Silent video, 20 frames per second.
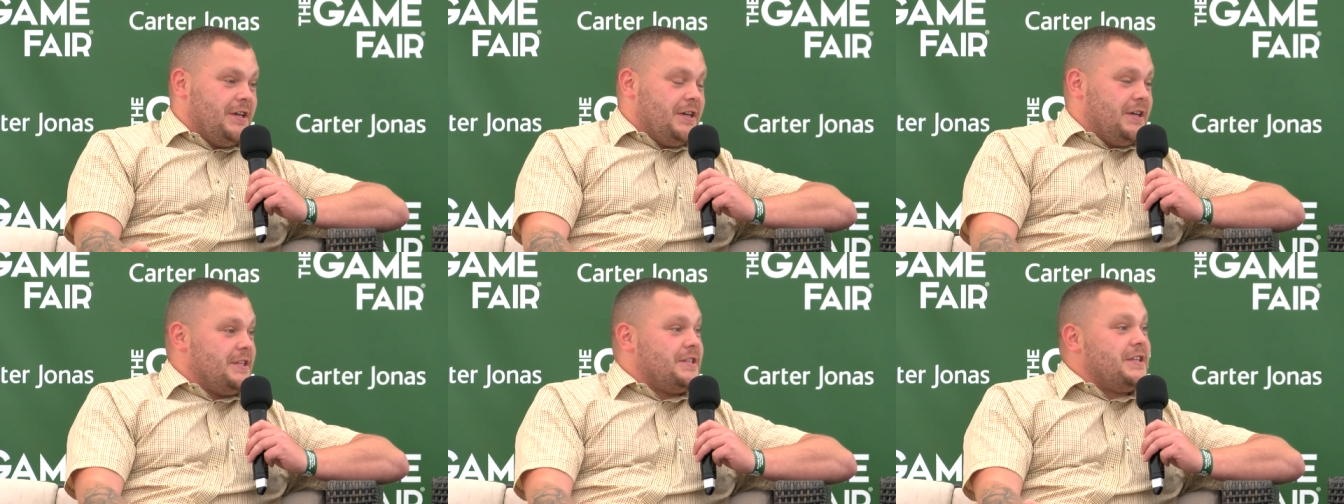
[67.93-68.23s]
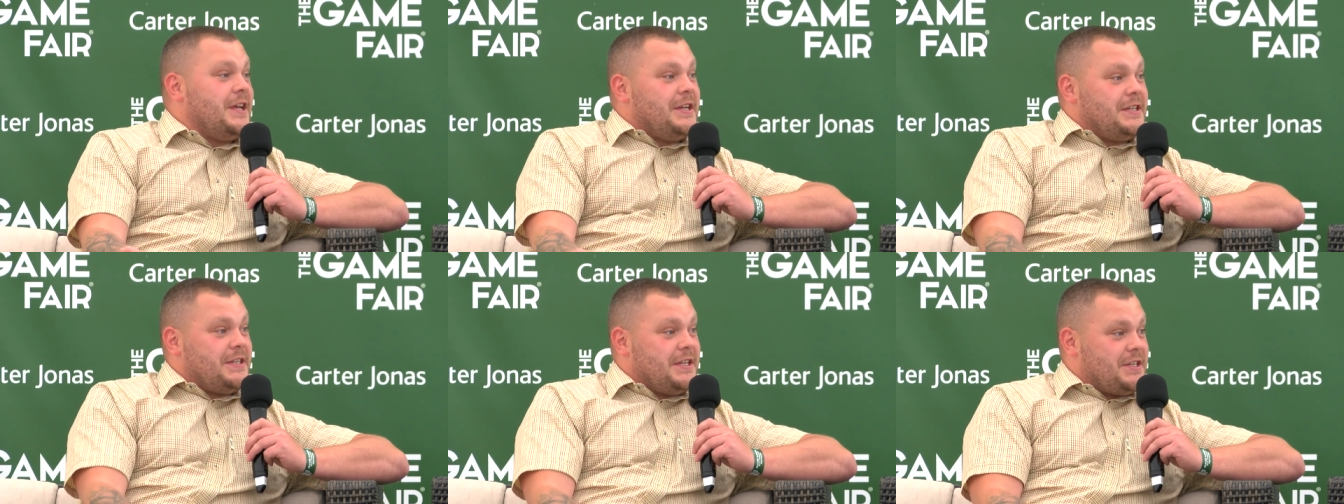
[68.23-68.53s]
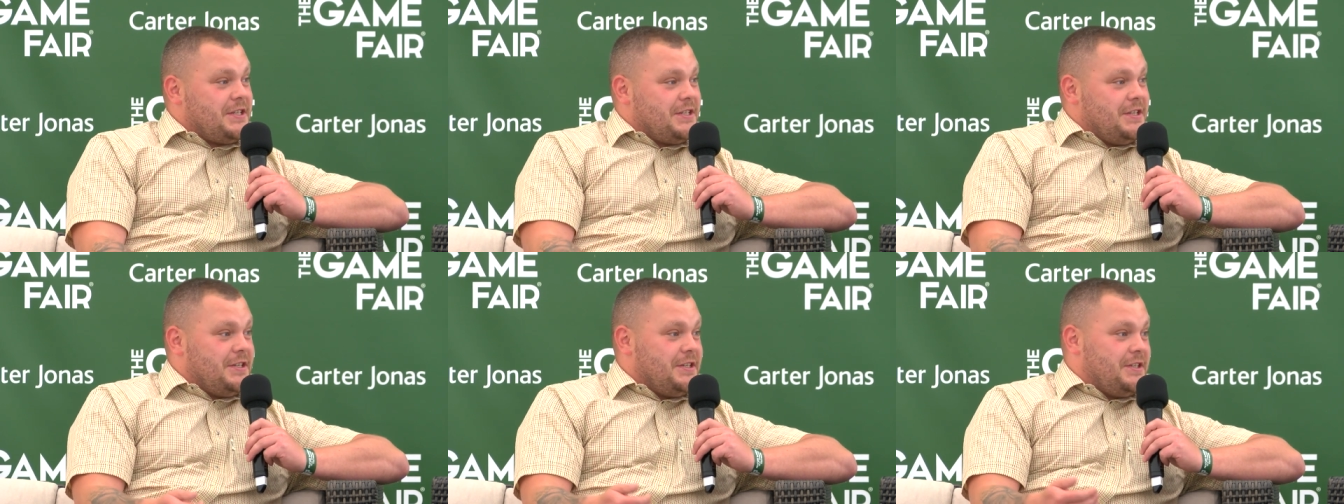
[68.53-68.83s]
a set
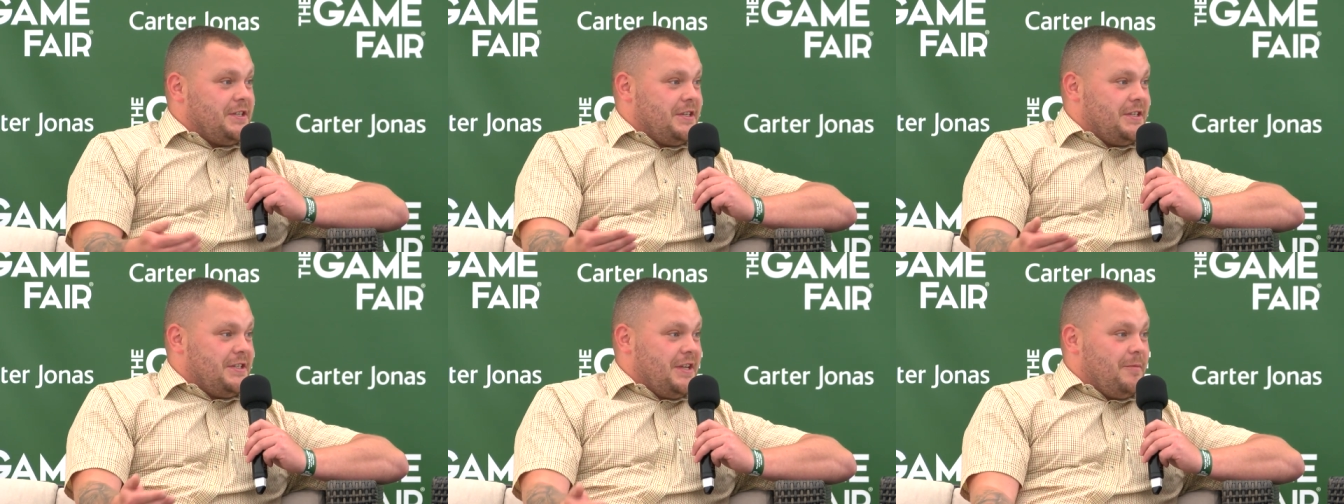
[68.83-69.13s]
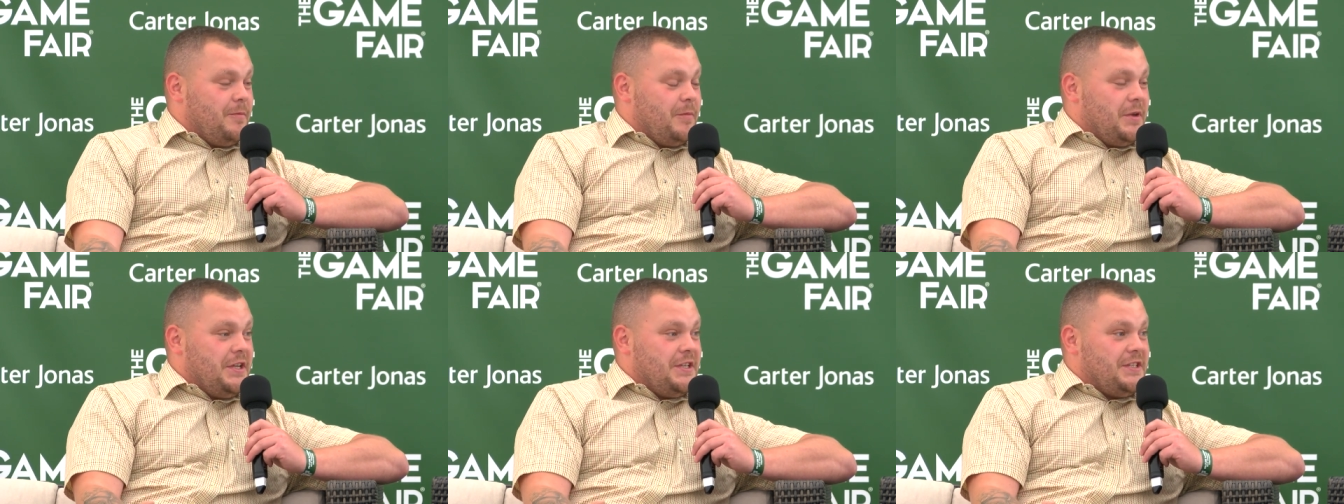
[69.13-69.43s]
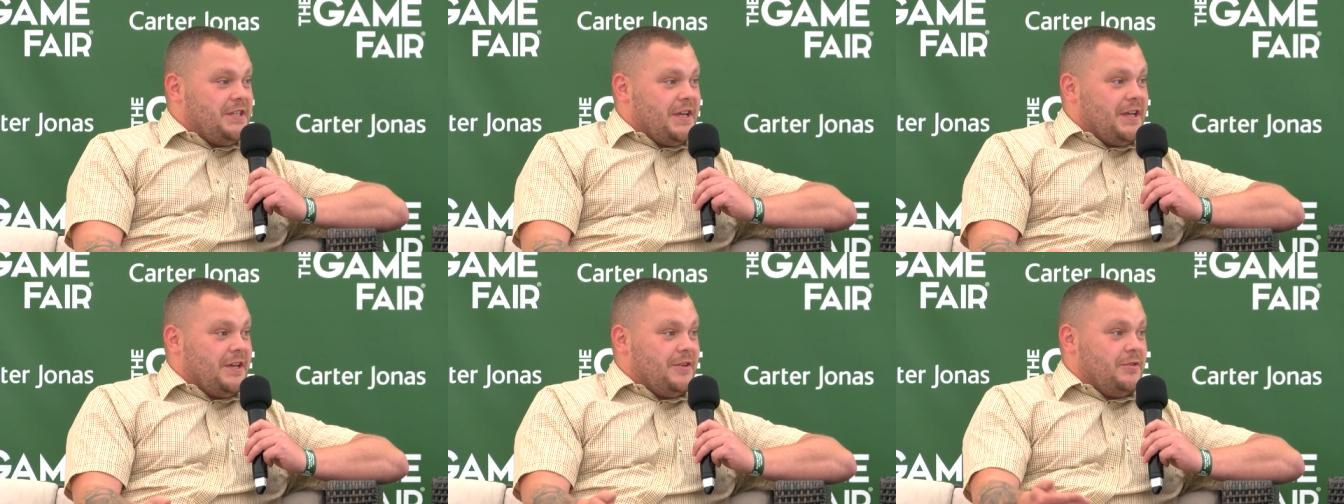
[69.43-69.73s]
distance at 10
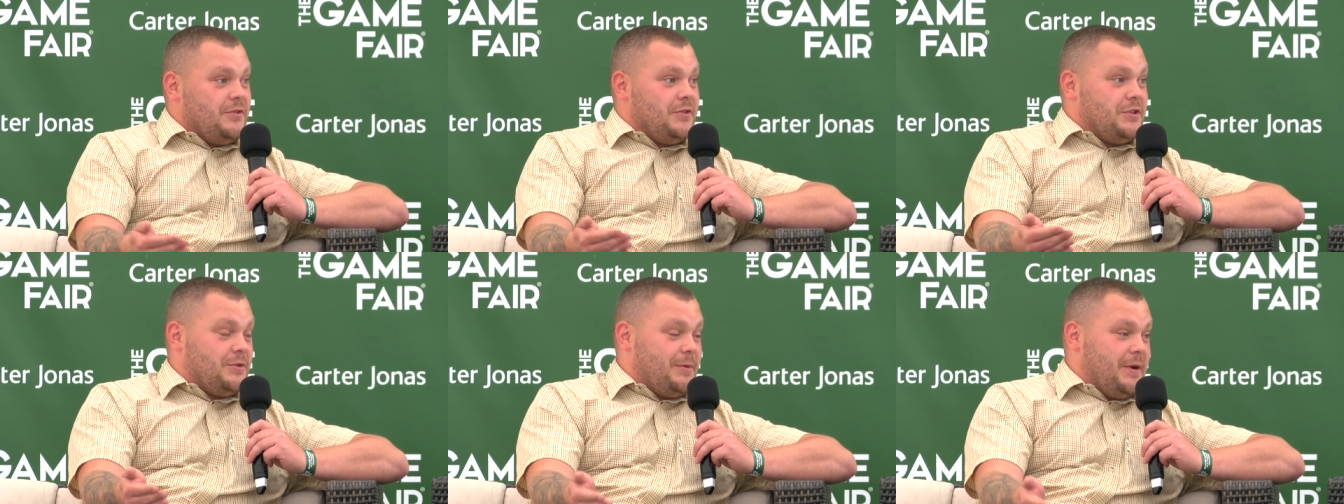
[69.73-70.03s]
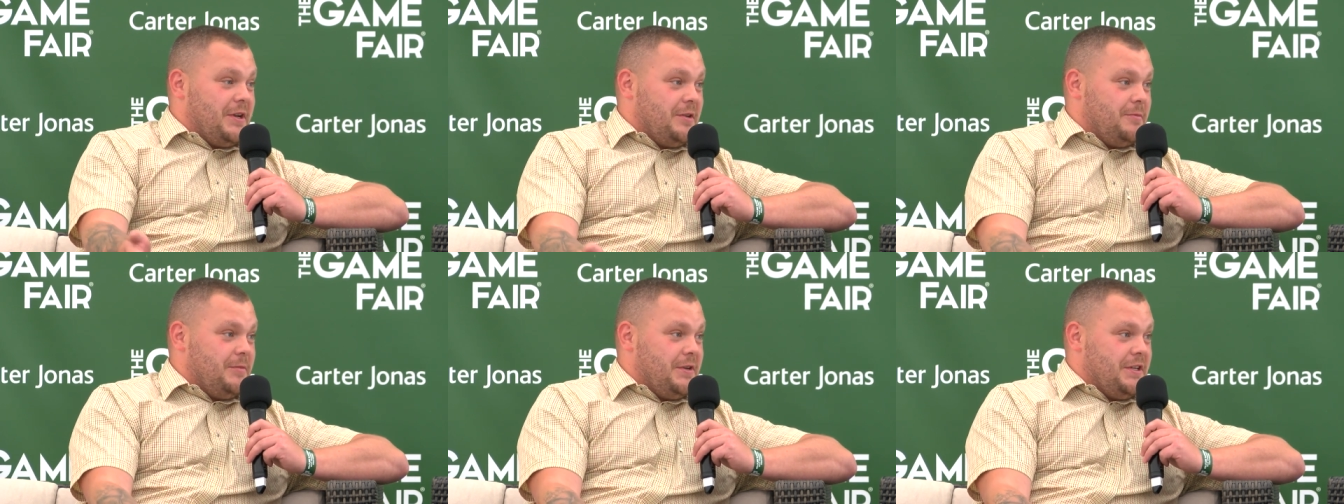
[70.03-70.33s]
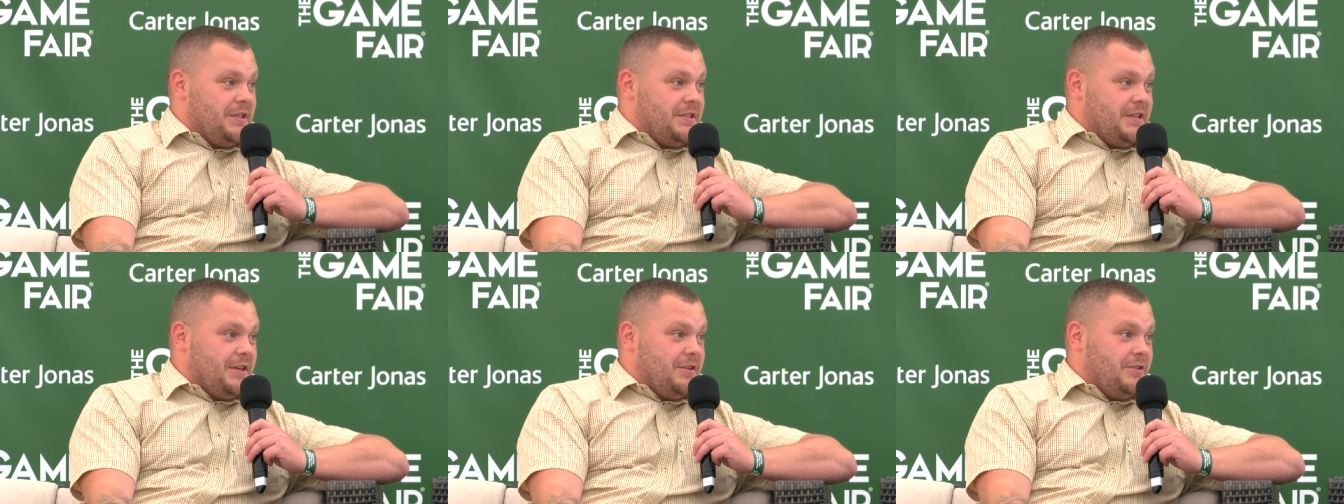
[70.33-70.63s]
metre or 20
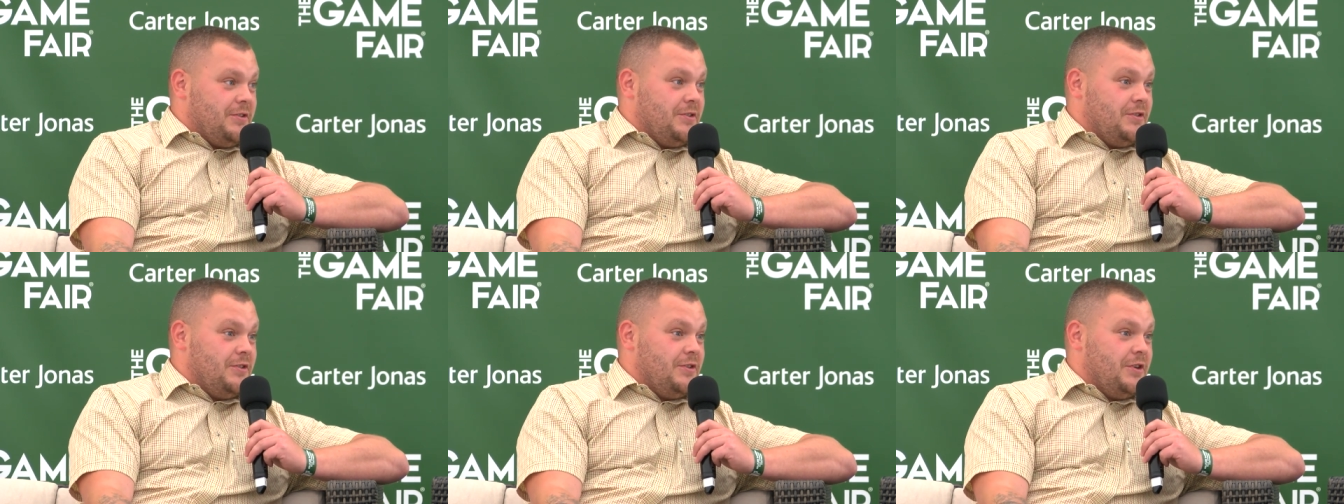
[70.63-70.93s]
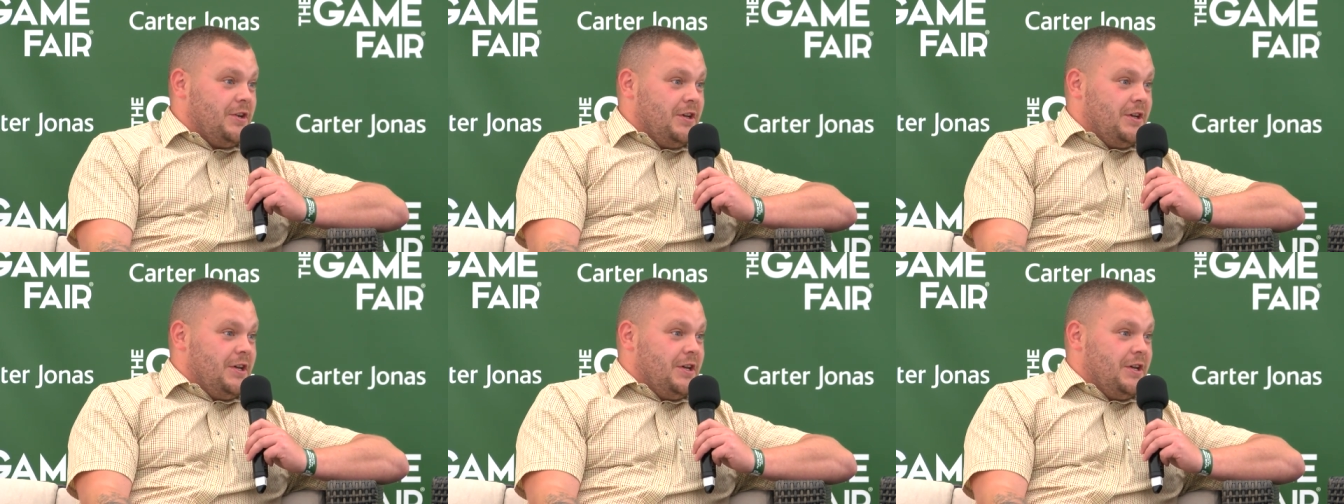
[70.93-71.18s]
metre or